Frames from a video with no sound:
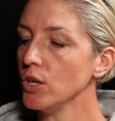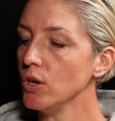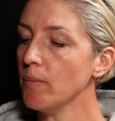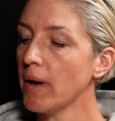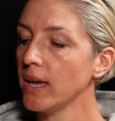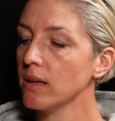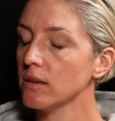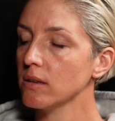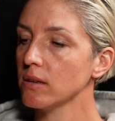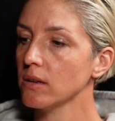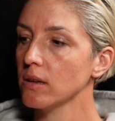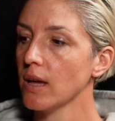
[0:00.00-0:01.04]
you might
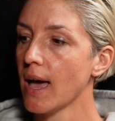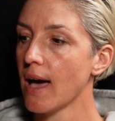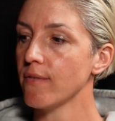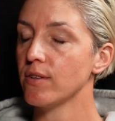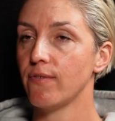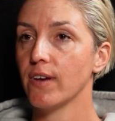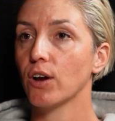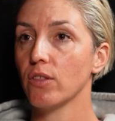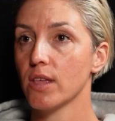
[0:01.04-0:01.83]
have to figure